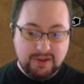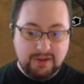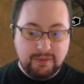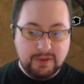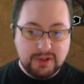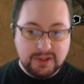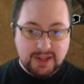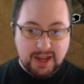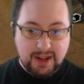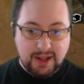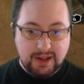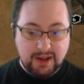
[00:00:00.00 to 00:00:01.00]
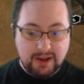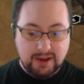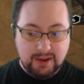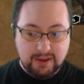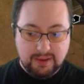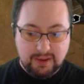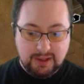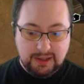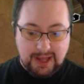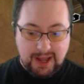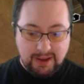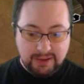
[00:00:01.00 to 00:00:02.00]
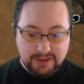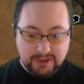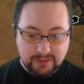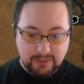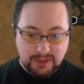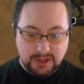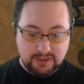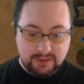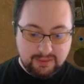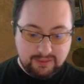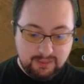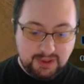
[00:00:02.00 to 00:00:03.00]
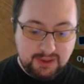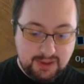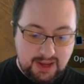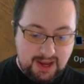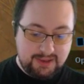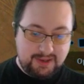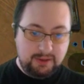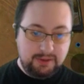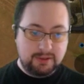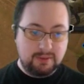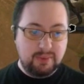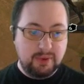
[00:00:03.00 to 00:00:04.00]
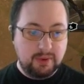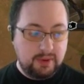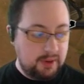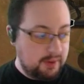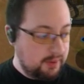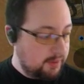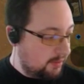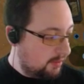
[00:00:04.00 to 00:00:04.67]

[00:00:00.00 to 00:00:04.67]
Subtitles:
If we just get a land, we can cast Eldest Reborn here.